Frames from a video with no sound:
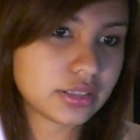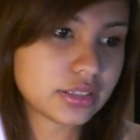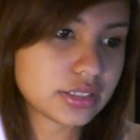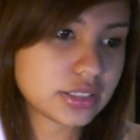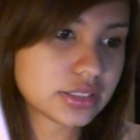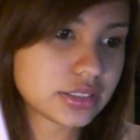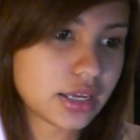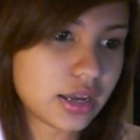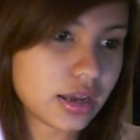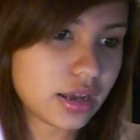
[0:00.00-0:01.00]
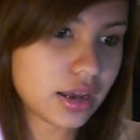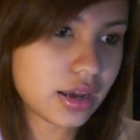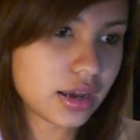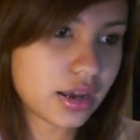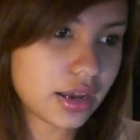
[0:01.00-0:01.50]
this is the
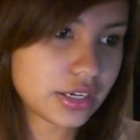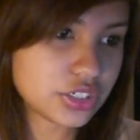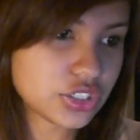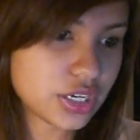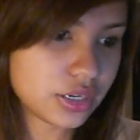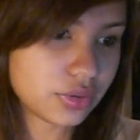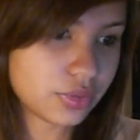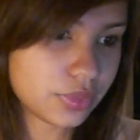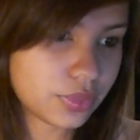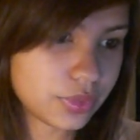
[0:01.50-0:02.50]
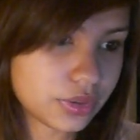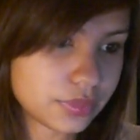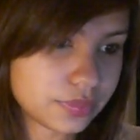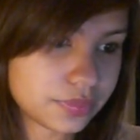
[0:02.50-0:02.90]
eyeshadow